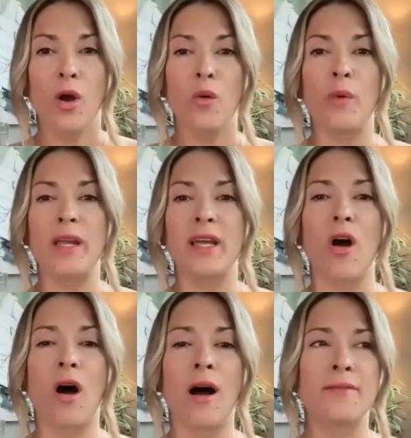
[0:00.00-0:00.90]
we can
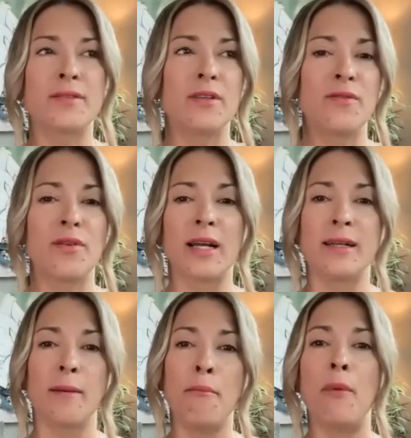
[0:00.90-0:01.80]
often find
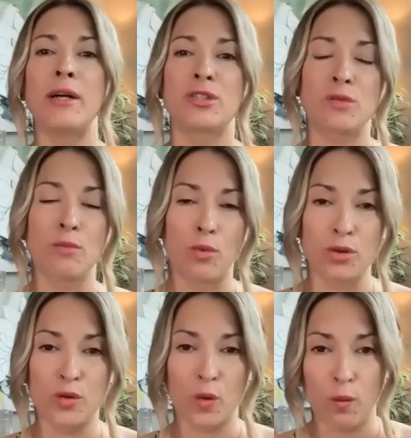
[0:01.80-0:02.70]
a much more
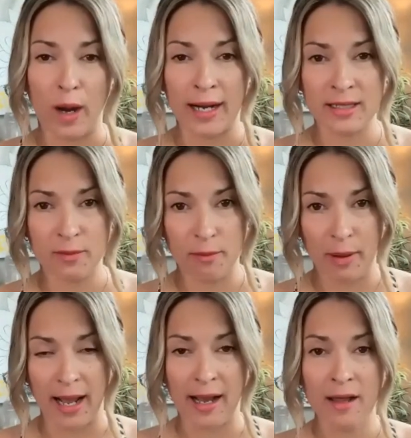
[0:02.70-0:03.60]
direct
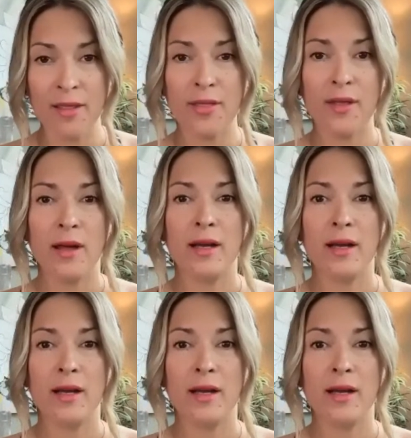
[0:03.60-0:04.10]
path